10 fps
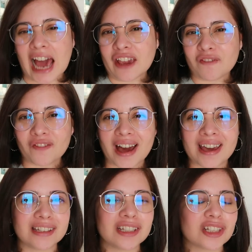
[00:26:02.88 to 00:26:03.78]

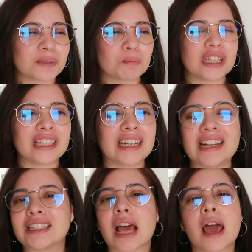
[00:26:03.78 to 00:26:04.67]
sci-fi-ish, but
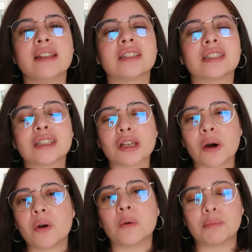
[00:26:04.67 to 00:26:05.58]
it's
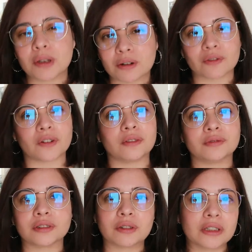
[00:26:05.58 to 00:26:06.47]
so beautiful.
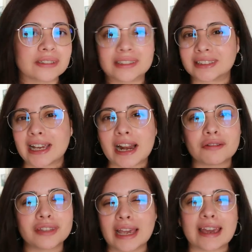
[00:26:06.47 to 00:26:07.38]
10
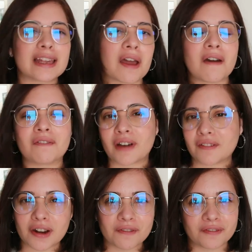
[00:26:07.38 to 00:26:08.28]
out of 10, 5
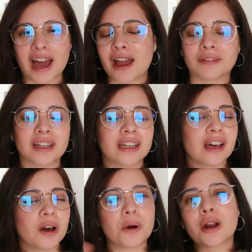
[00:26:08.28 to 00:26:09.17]
out of 5.
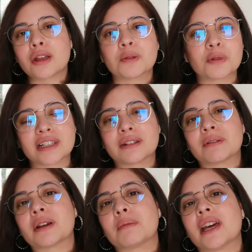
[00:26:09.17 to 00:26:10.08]
100%
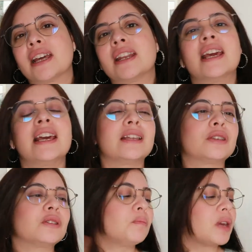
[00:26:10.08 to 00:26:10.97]
recommend that
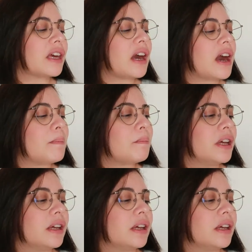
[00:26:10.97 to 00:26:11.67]
you pick up